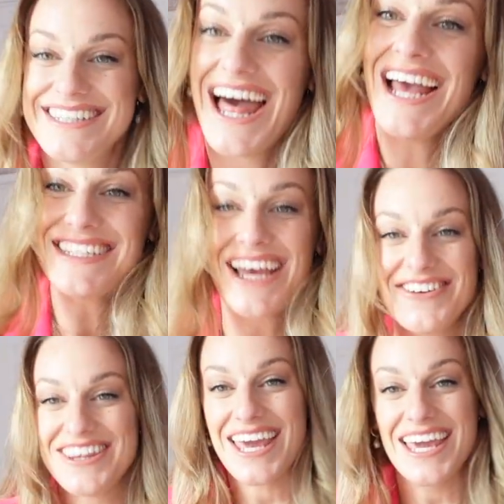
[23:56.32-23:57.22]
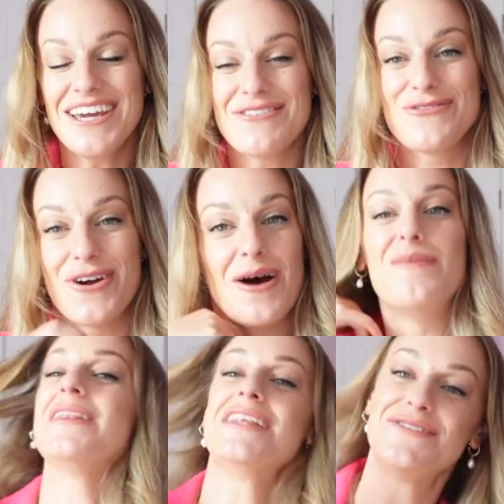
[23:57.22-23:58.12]
that is everything
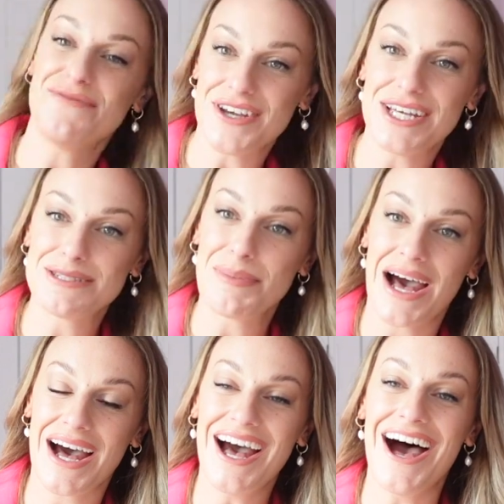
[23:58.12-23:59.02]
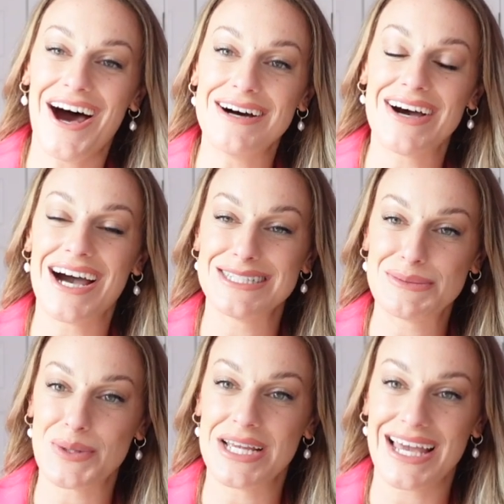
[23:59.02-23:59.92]
from this first part of our
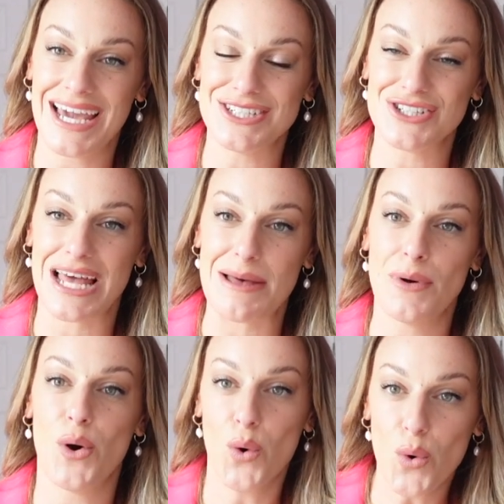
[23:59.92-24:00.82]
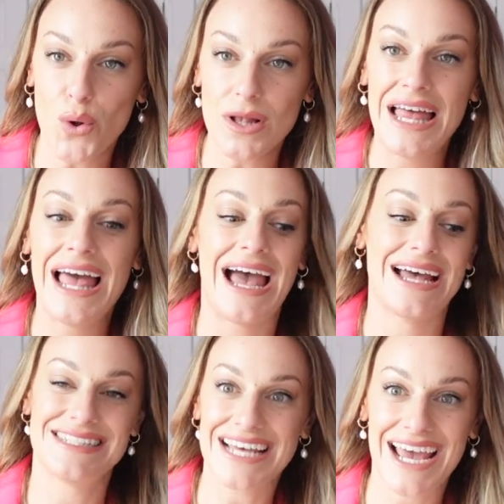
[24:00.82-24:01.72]
spring H&M haul
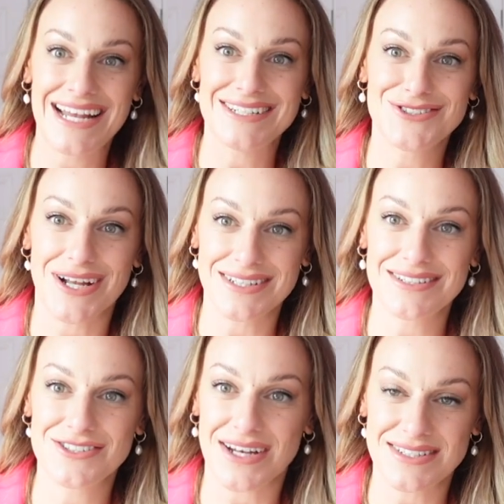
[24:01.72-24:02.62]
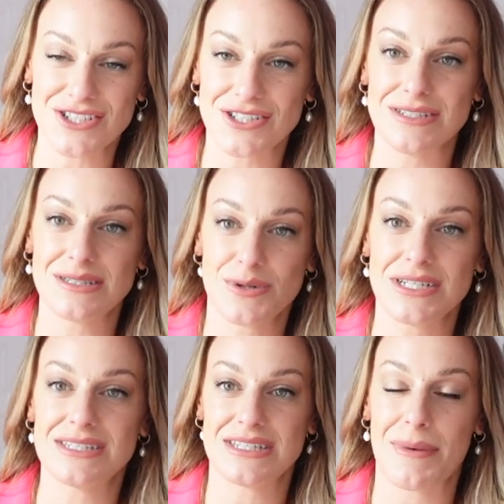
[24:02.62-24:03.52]
and 10 transitional
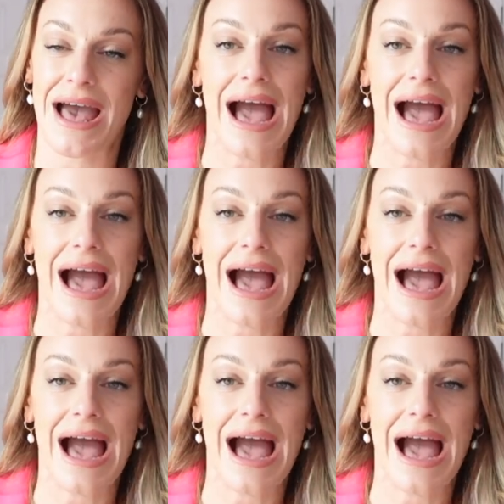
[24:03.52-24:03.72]
spring to summer